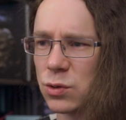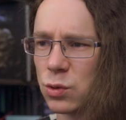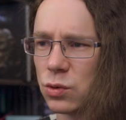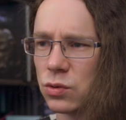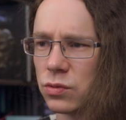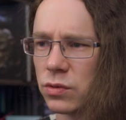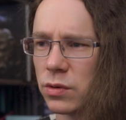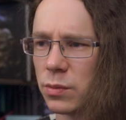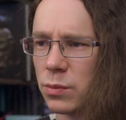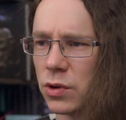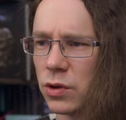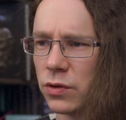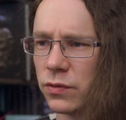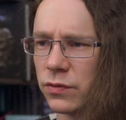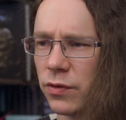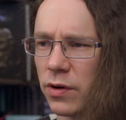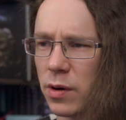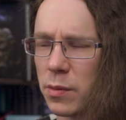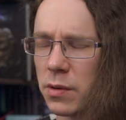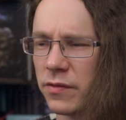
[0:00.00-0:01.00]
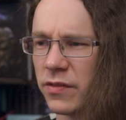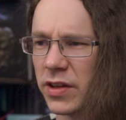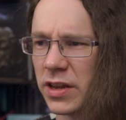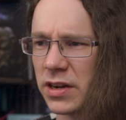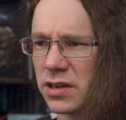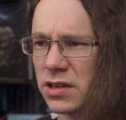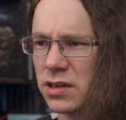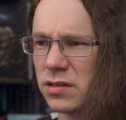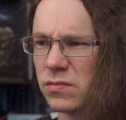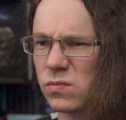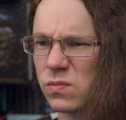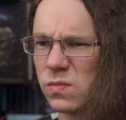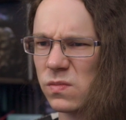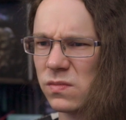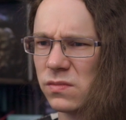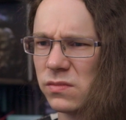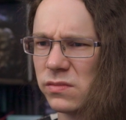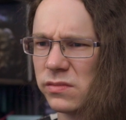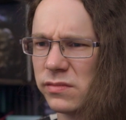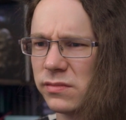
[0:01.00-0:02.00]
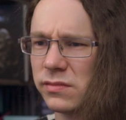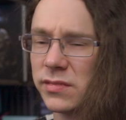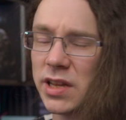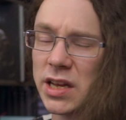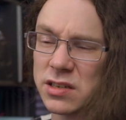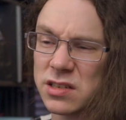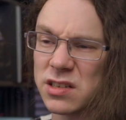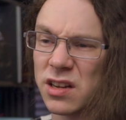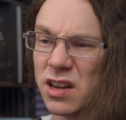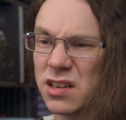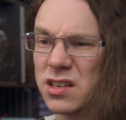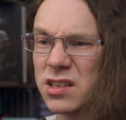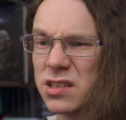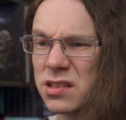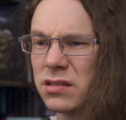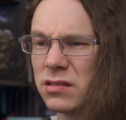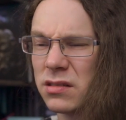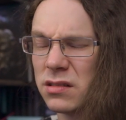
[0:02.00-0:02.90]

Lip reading: or removed from a vendor. That's nice.